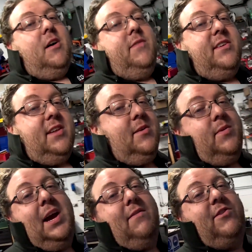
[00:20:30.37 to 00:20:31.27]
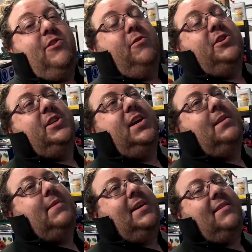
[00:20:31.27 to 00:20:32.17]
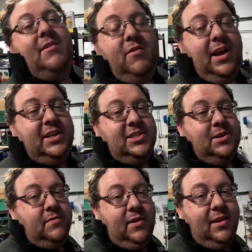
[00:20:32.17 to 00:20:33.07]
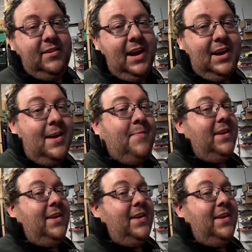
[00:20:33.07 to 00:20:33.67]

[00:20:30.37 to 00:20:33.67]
Obviously, we have such an amazing relationship with Artec.